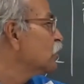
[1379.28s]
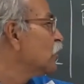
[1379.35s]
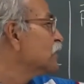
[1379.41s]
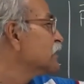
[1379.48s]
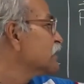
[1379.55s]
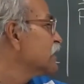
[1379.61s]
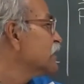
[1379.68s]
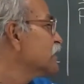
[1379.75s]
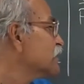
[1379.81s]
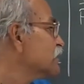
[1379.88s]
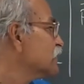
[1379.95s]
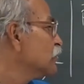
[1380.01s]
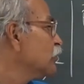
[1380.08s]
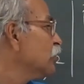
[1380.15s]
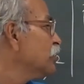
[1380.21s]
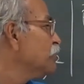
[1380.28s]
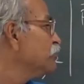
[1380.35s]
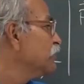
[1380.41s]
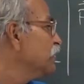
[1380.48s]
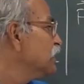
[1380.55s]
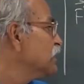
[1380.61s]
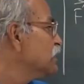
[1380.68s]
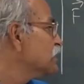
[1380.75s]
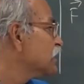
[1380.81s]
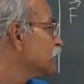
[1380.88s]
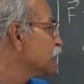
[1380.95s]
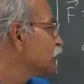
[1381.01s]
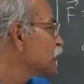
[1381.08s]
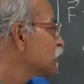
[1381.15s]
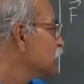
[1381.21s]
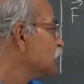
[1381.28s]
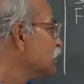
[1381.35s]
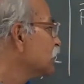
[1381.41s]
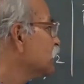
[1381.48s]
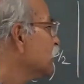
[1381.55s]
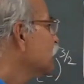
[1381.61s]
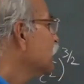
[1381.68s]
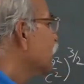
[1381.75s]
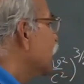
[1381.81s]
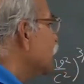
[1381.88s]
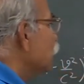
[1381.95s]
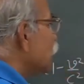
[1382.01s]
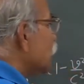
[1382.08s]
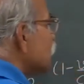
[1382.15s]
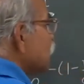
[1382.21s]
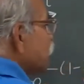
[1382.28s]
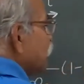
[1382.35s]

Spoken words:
constant is 0 and p is f naught t. And what is